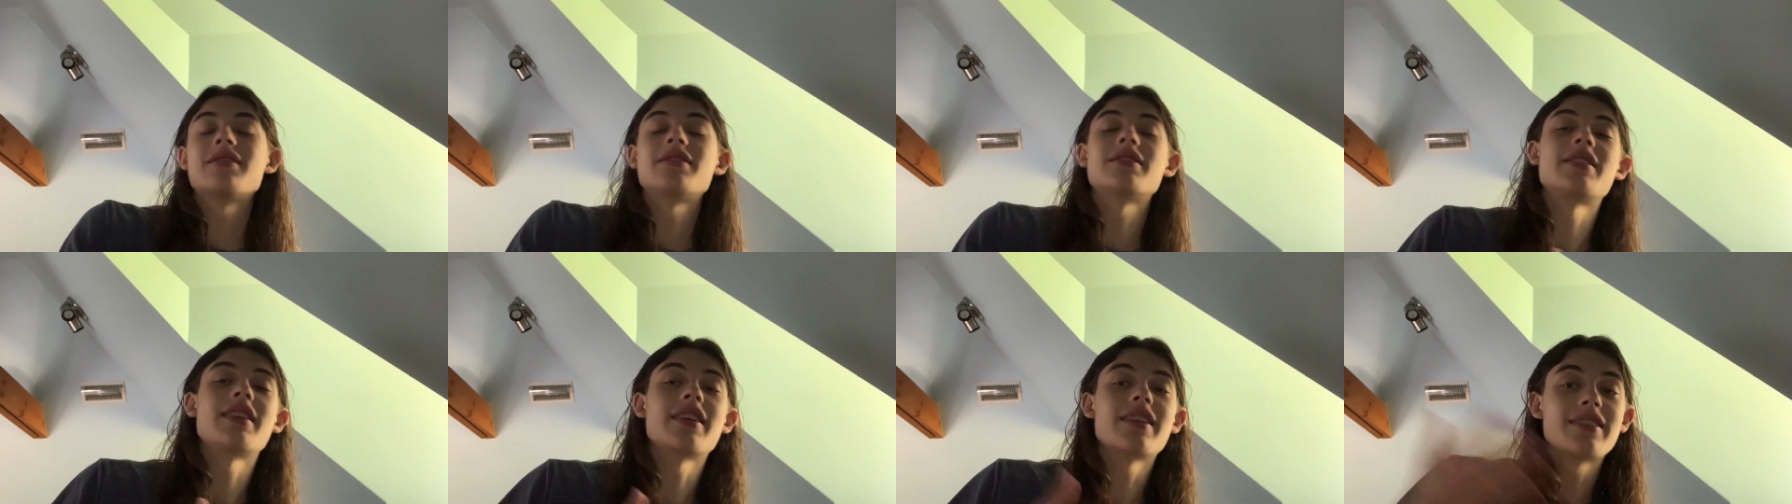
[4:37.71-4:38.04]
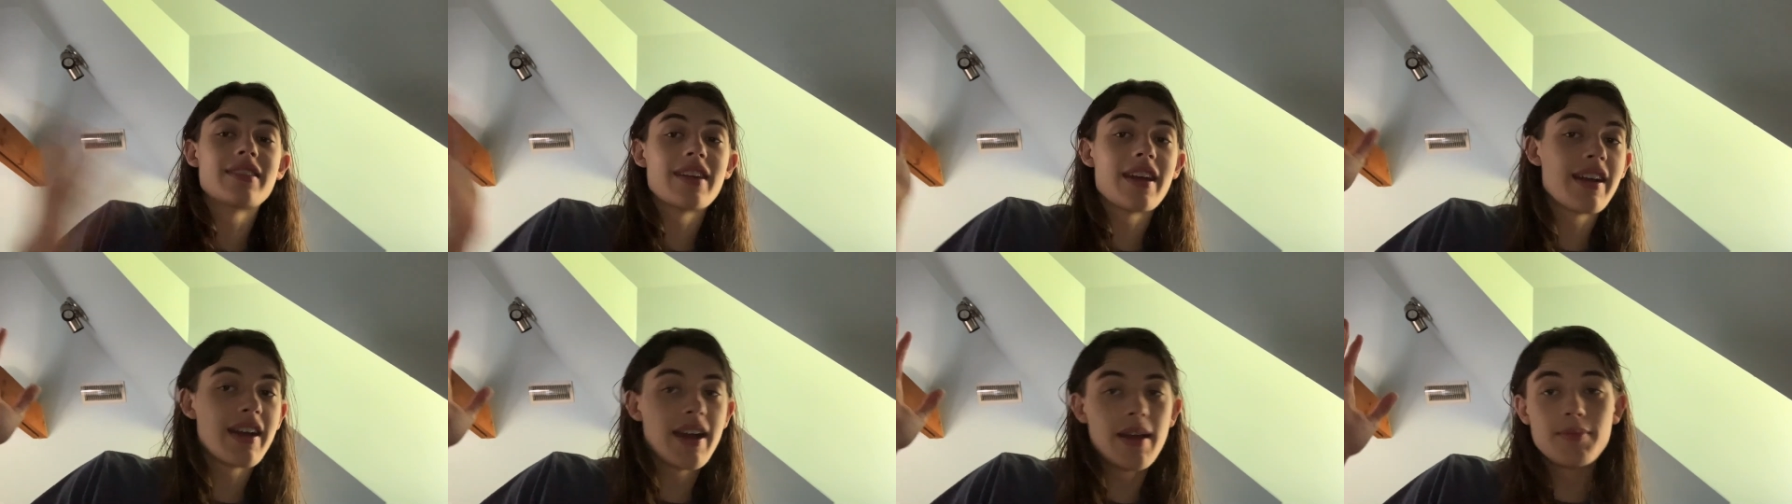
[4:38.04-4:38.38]
It's like
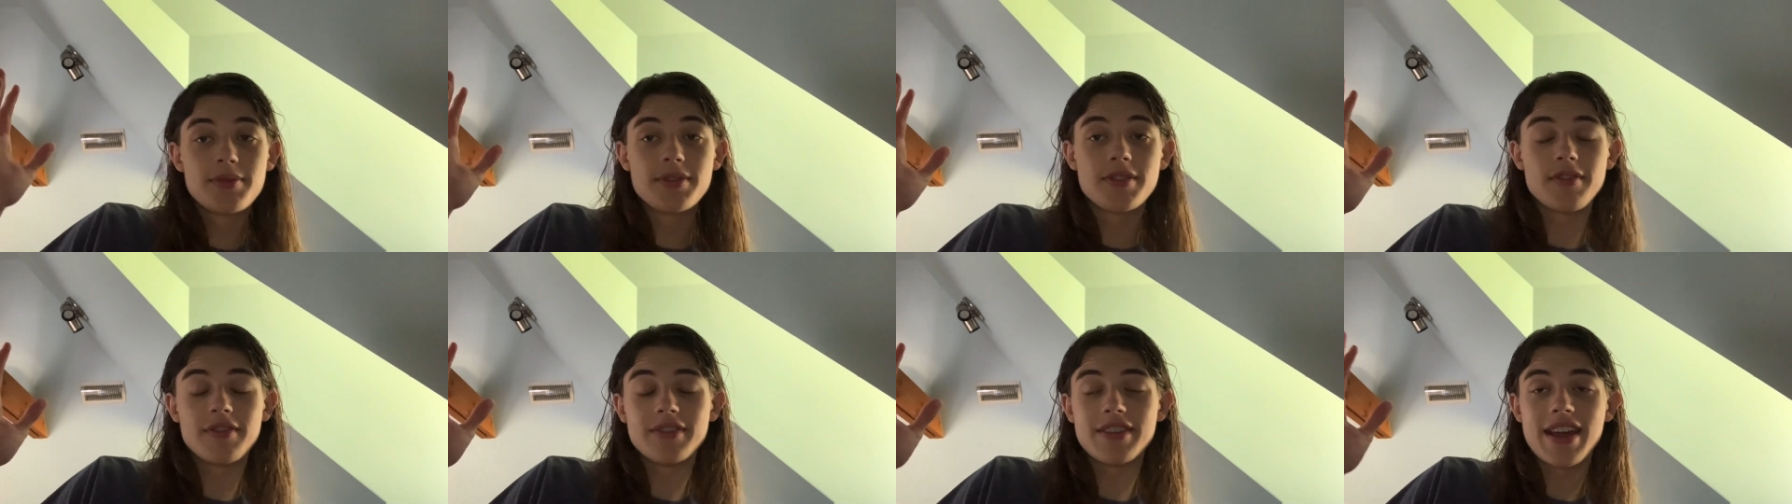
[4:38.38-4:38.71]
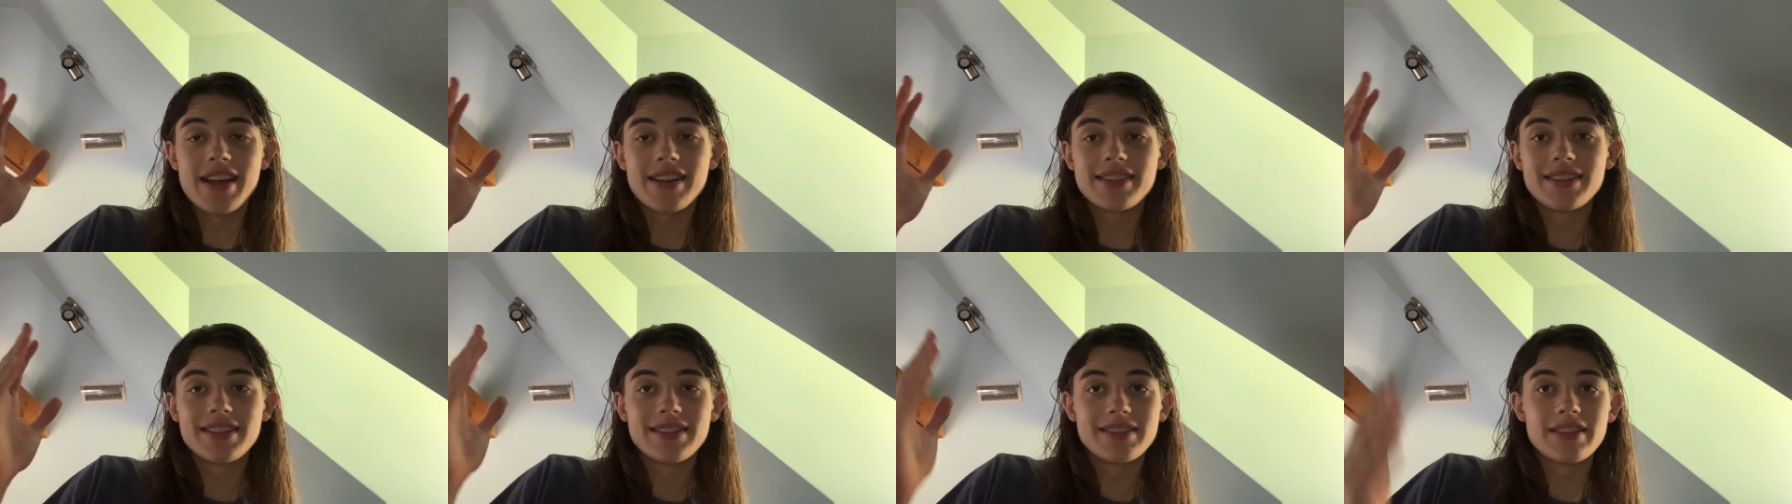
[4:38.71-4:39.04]
the types of
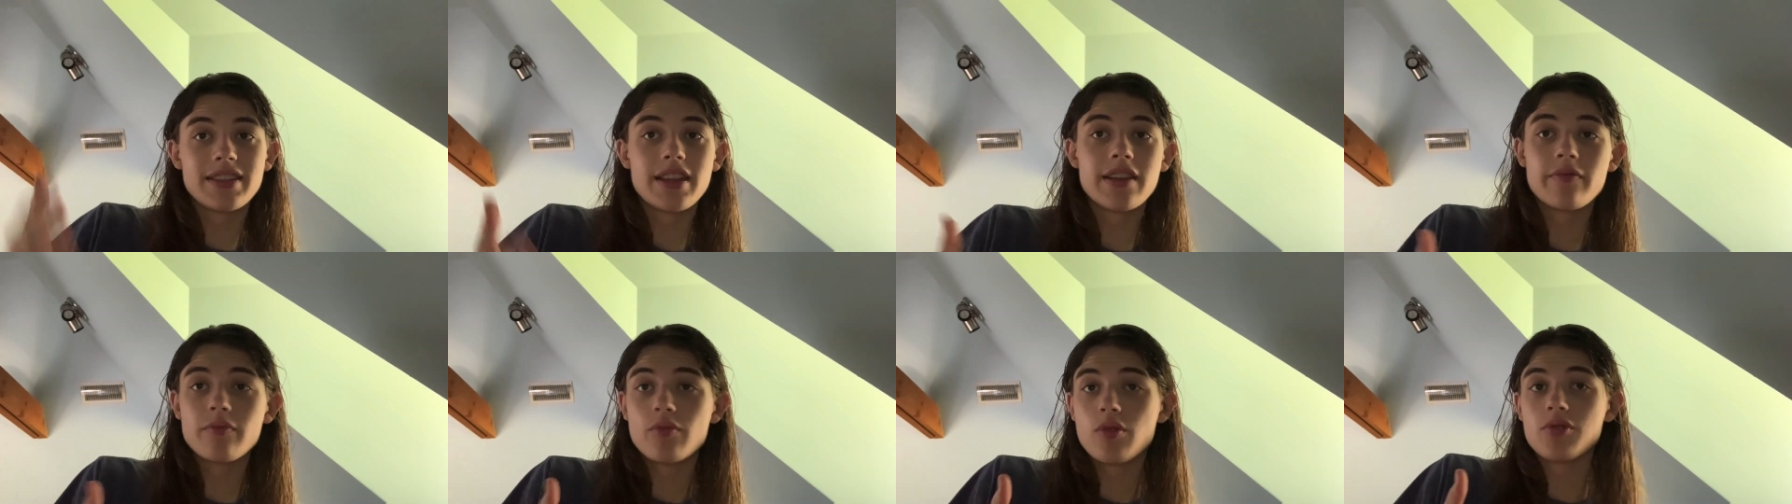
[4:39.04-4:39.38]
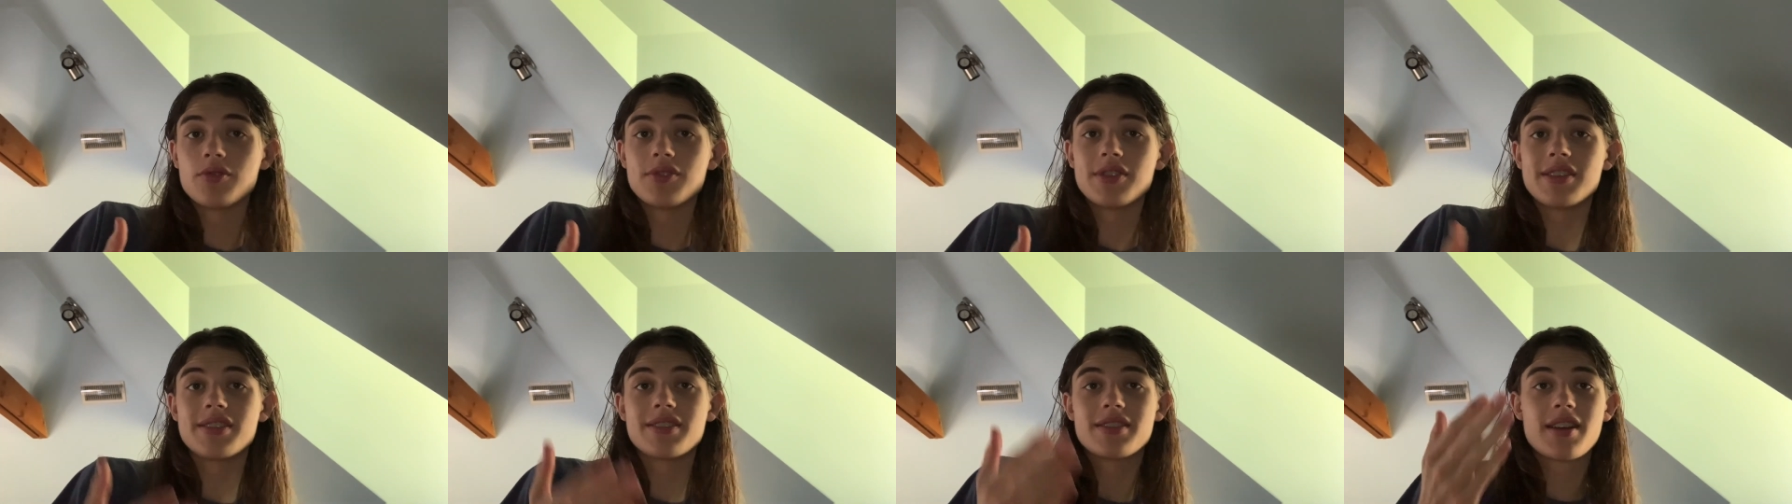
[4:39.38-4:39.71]
attacks that leave
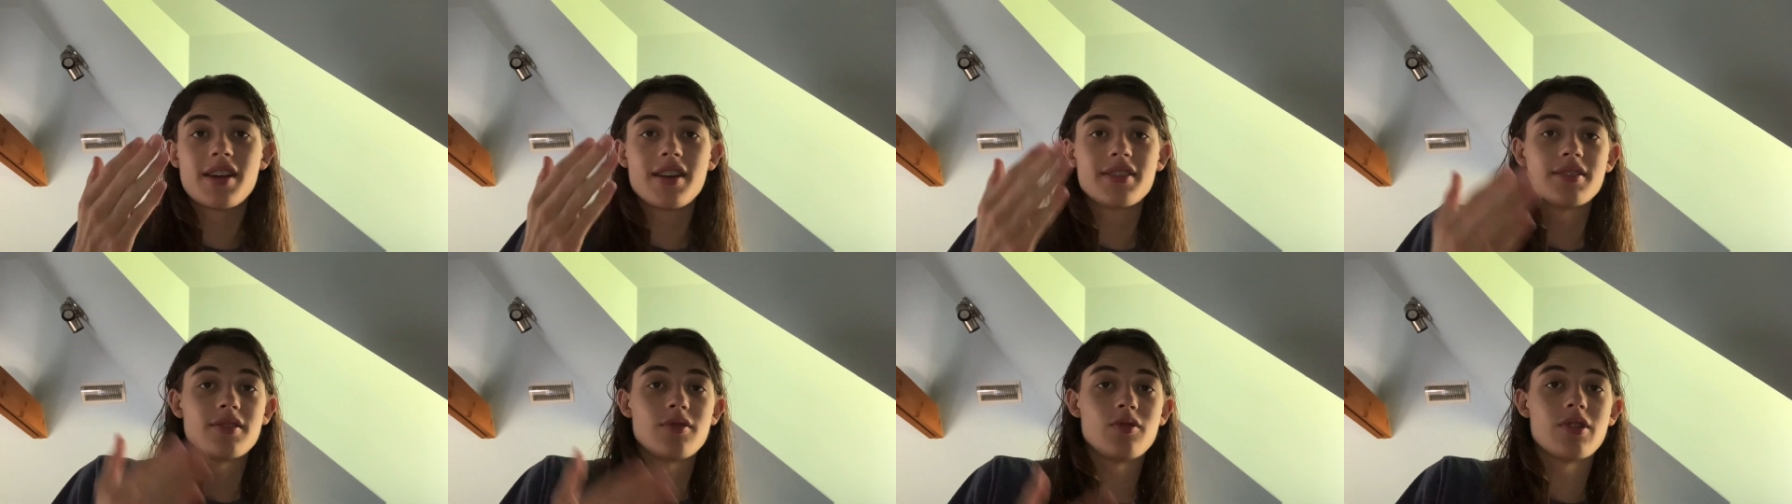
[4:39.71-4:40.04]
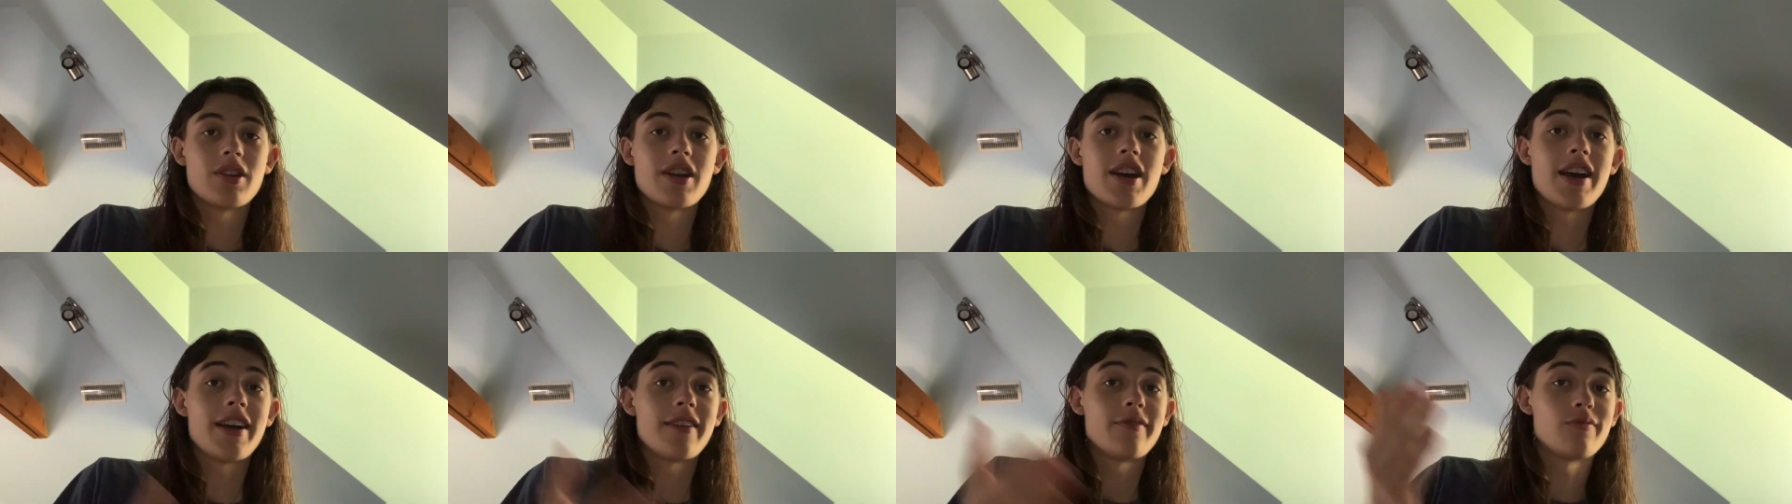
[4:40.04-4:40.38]
bruises, causing you to
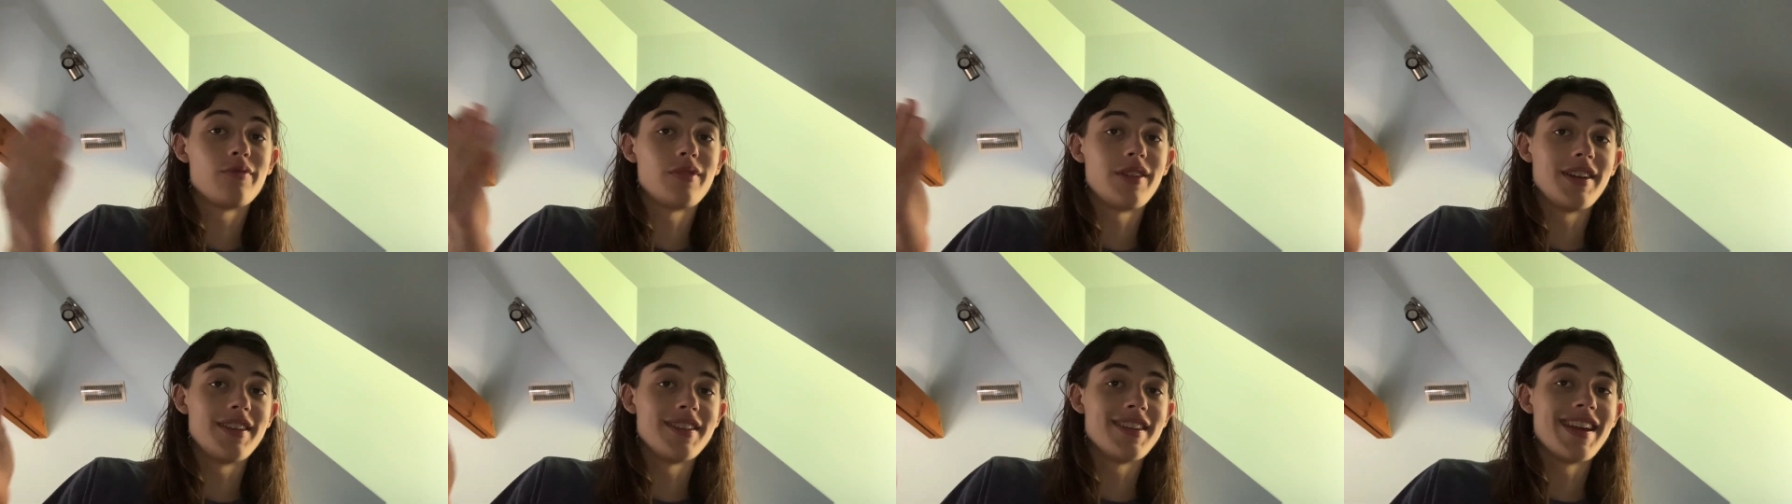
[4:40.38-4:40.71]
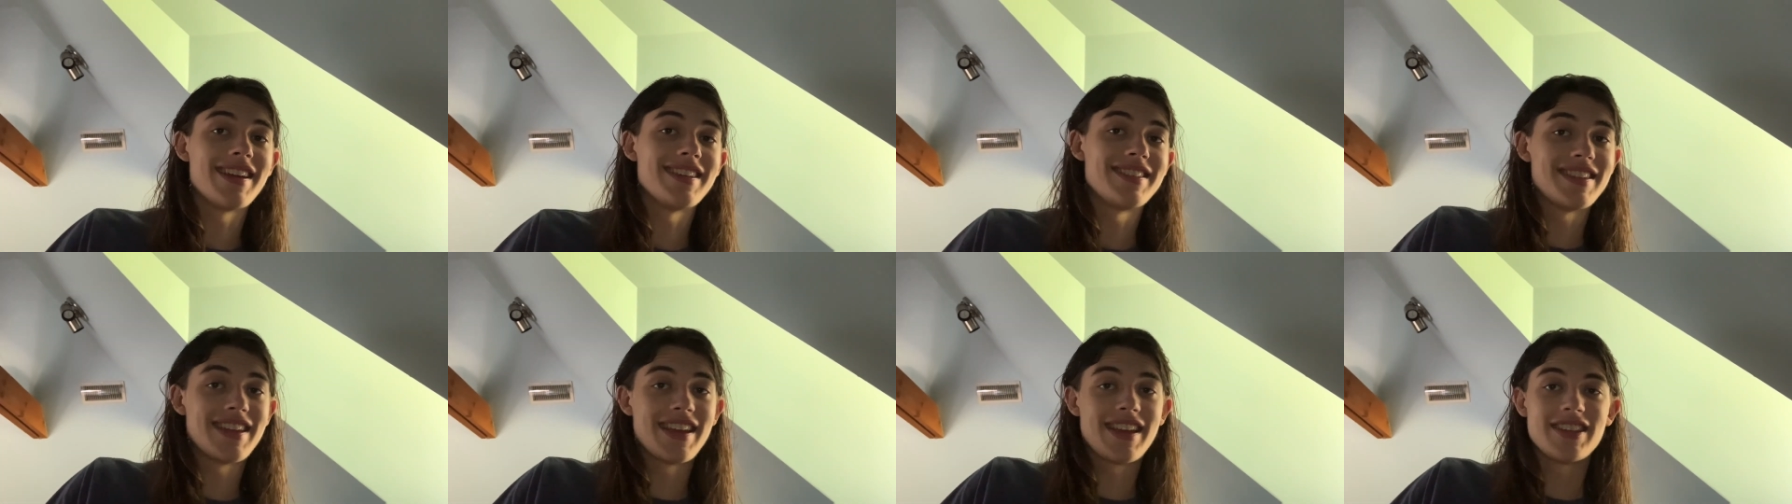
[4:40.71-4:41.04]
cough blood,
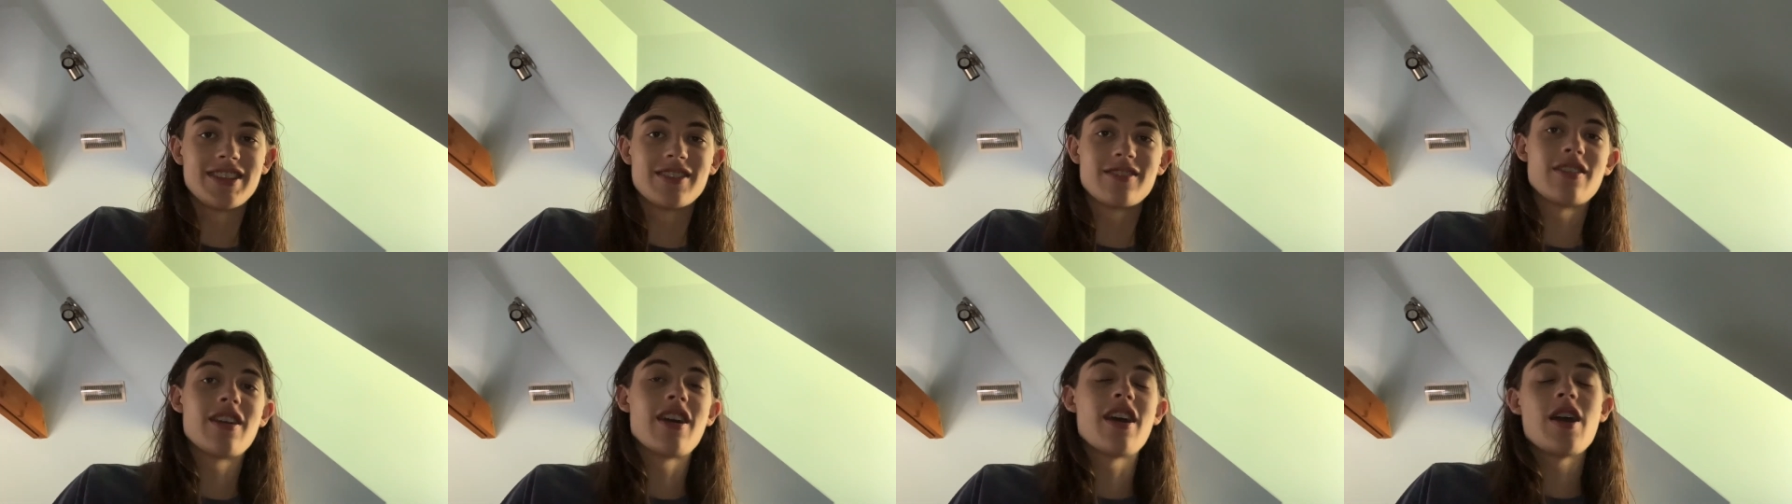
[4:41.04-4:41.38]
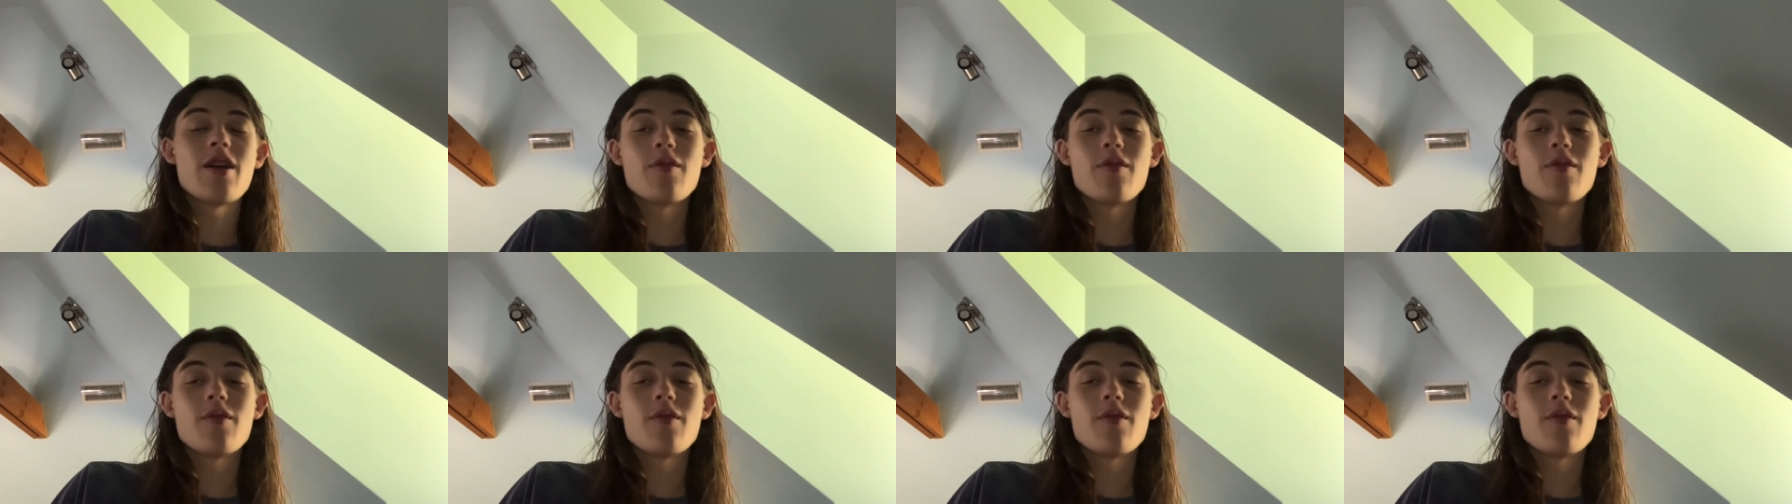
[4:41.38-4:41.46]
get dazed,